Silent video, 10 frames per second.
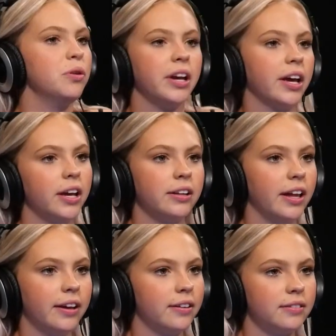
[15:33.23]
kept doing it,
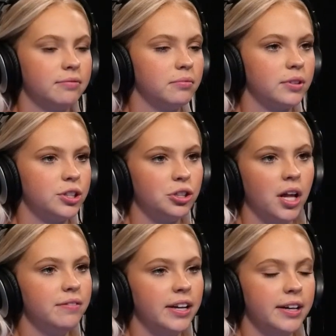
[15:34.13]
like just kept
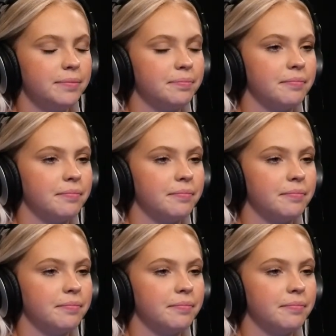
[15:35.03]
doing it. it.